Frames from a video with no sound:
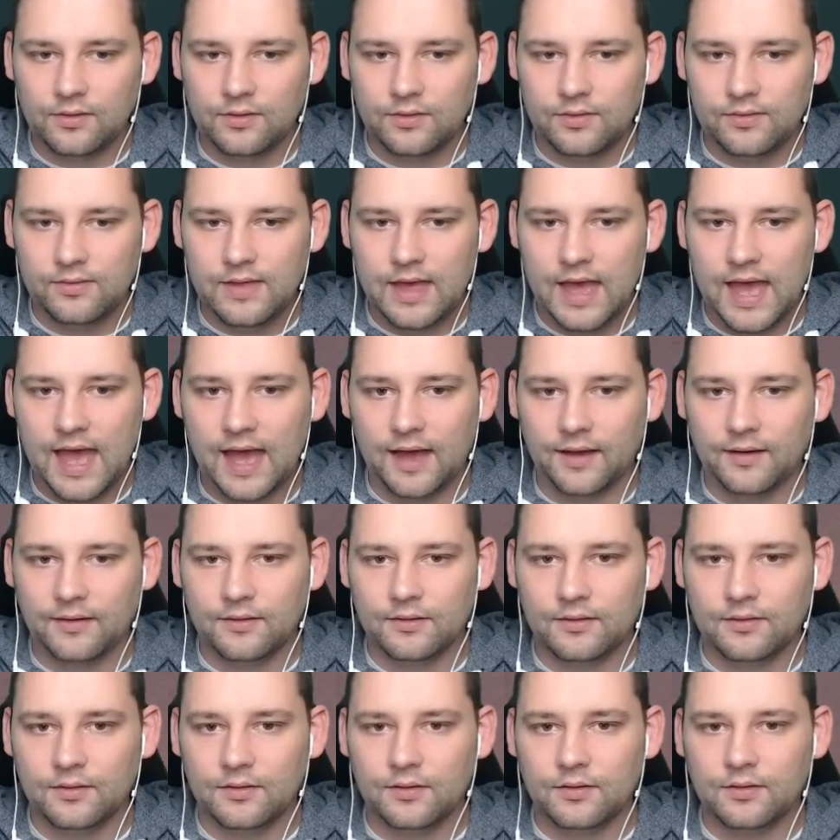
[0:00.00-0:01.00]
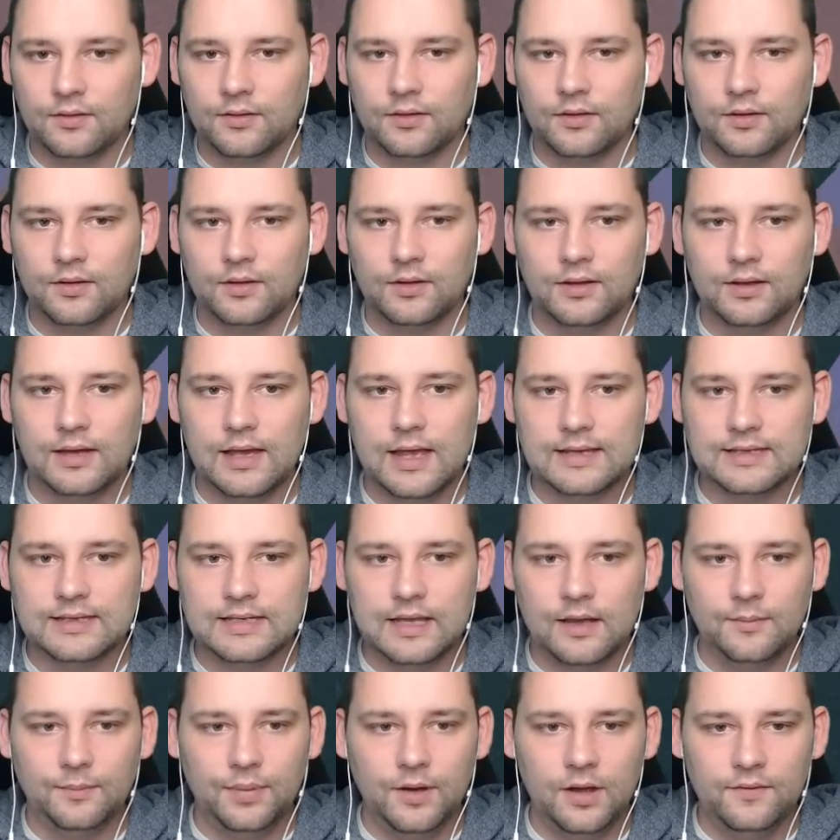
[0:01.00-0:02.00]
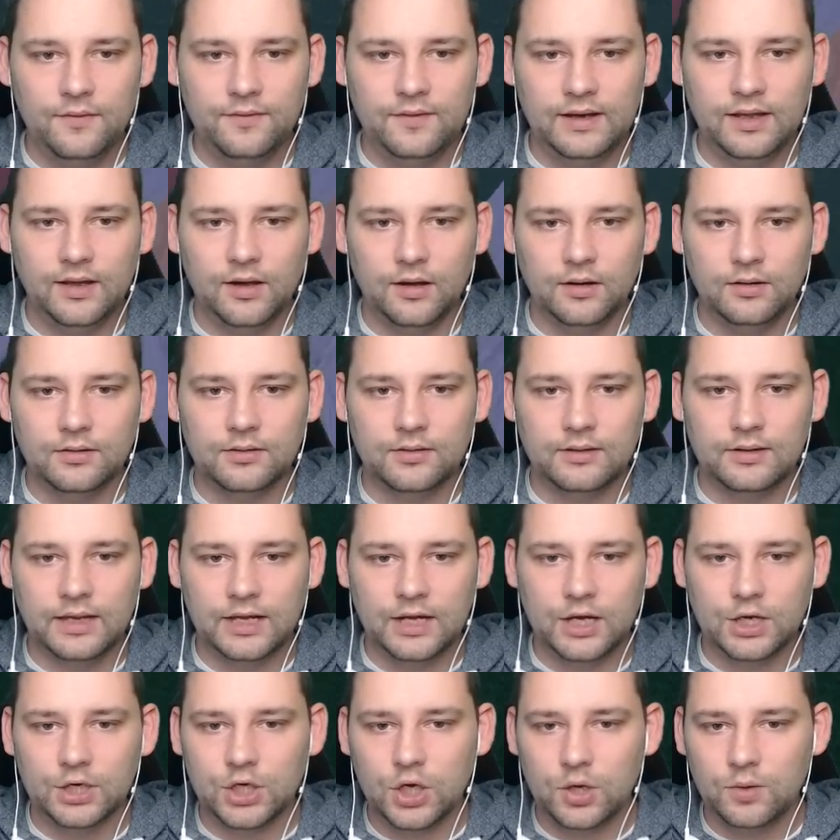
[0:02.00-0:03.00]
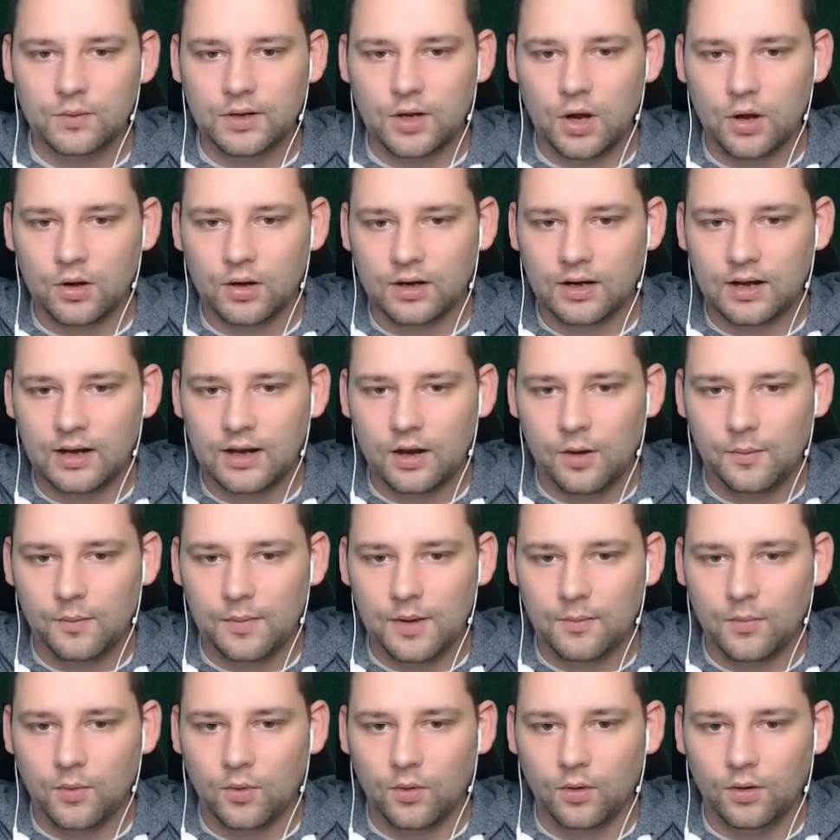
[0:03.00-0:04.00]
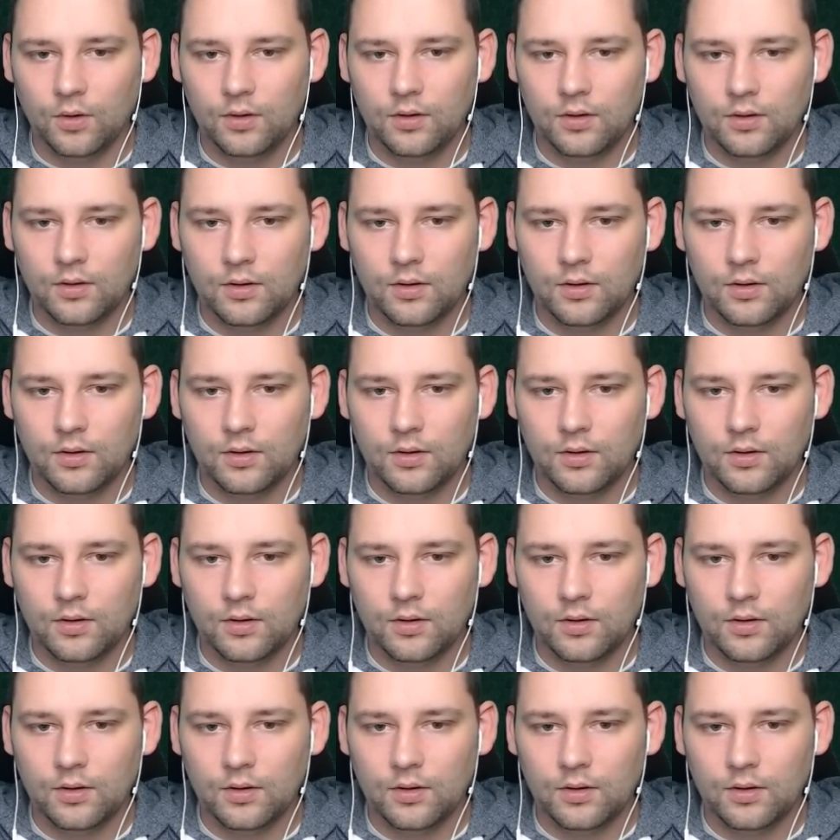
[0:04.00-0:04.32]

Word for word: there. Is that perfectly on? It could do with going on a little bit more.